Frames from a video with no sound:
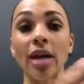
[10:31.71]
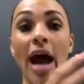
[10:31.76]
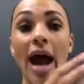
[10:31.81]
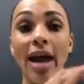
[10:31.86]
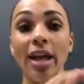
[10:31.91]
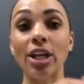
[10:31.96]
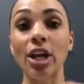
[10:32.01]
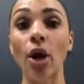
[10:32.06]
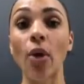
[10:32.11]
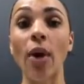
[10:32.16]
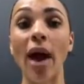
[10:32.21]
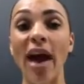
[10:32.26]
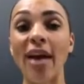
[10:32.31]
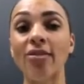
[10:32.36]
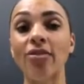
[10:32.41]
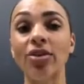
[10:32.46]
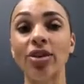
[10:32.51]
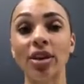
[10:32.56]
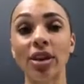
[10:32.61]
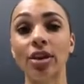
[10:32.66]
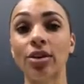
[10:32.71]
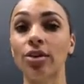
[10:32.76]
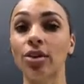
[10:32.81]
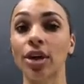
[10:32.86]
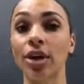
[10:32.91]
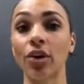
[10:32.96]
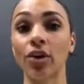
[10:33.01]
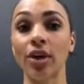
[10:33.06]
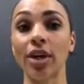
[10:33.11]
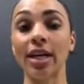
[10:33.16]
I know every little
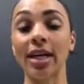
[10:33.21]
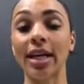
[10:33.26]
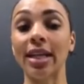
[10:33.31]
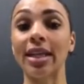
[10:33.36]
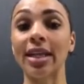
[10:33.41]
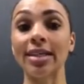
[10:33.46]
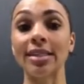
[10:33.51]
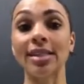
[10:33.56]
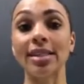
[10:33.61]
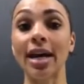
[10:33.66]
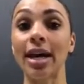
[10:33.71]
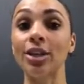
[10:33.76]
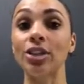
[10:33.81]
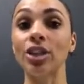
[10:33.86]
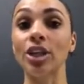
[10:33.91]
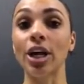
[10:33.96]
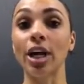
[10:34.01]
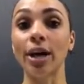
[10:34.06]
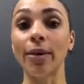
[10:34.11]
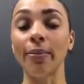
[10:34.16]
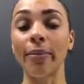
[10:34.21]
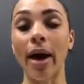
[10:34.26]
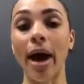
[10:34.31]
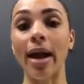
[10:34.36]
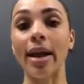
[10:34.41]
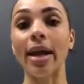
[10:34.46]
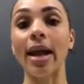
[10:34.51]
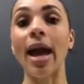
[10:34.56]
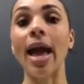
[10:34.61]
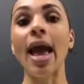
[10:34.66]
ingredient that's touching her
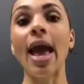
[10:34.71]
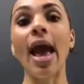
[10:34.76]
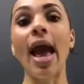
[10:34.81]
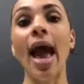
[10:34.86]
body.